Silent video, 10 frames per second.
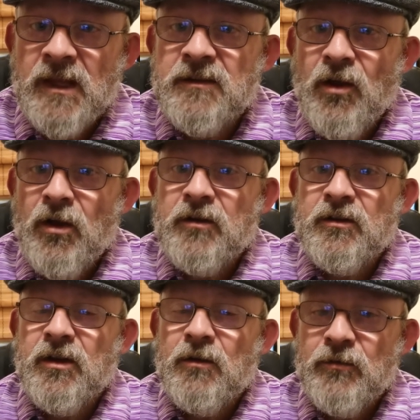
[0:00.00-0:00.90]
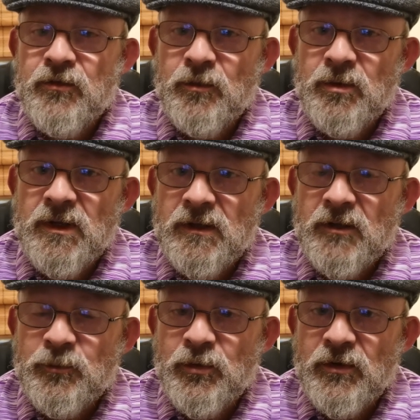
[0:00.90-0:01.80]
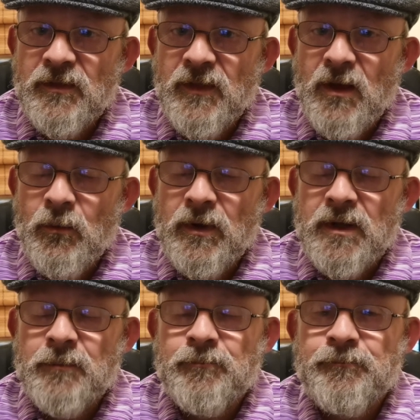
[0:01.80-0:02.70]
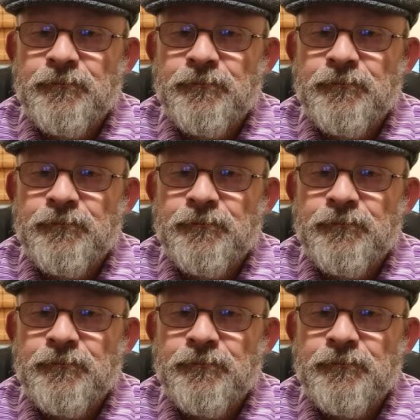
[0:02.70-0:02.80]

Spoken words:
He died comfortably, let's put it that way.